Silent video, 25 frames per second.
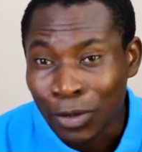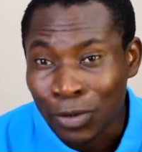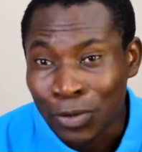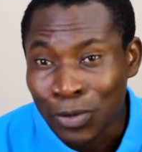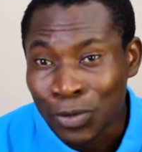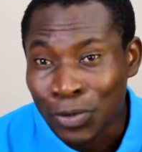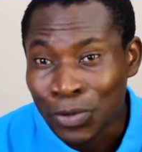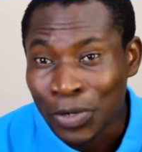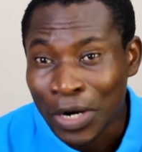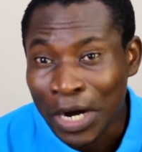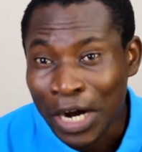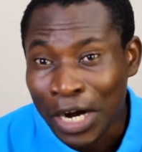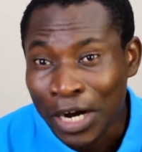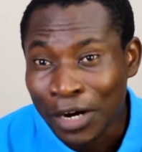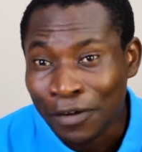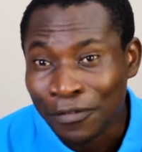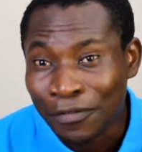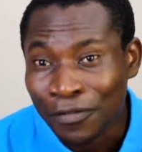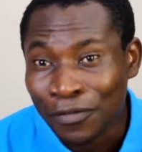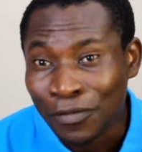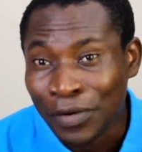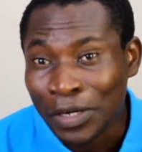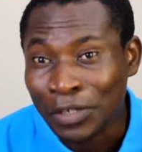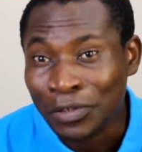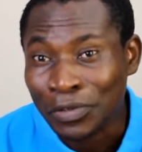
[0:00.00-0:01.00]
Who
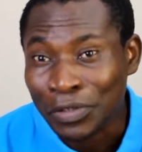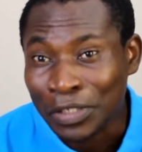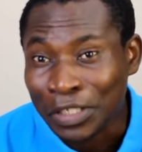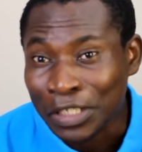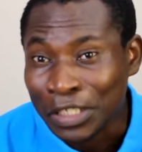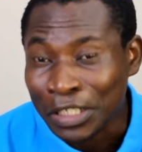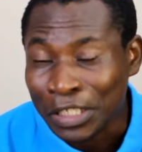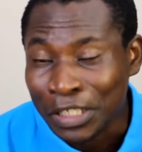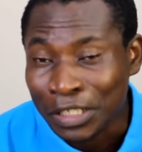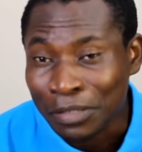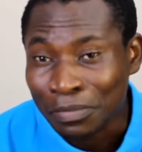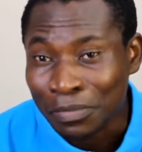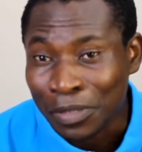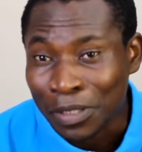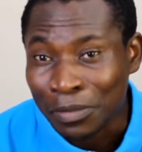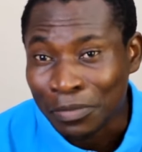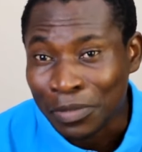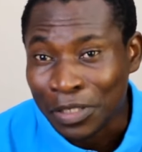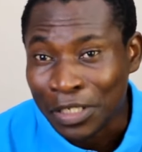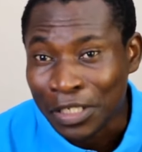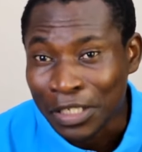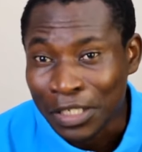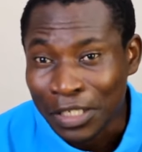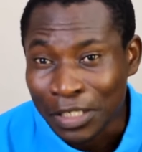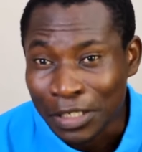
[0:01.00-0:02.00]
have what to eat,
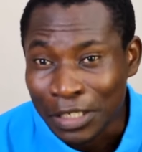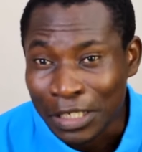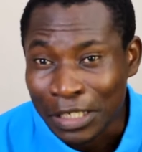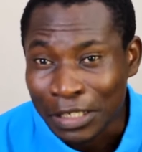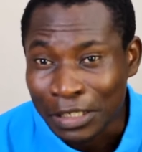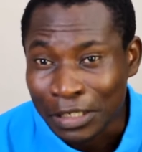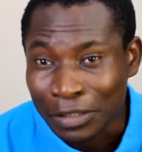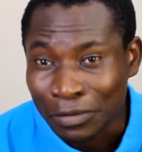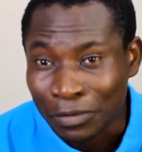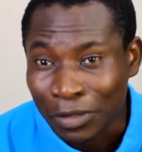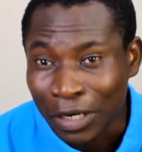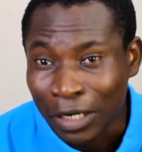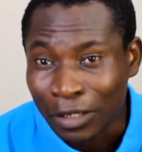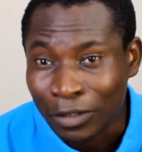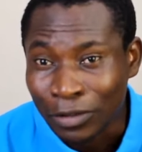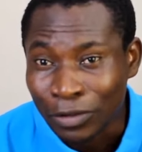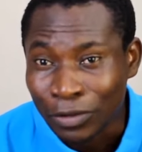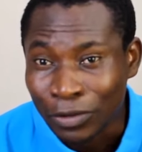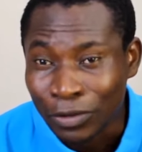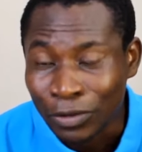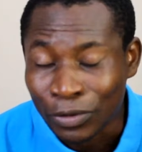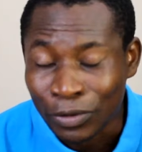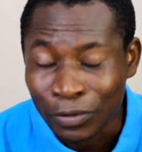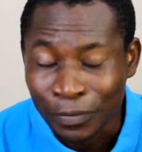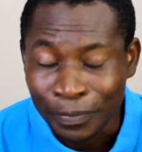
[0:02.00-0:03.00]
maybe, and where
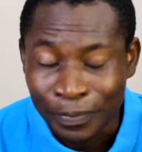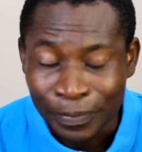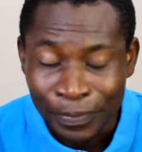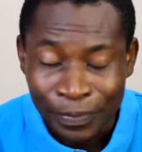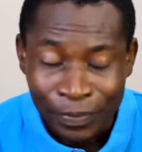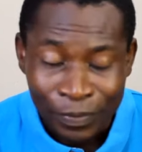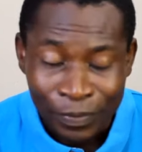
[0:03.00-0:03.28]
to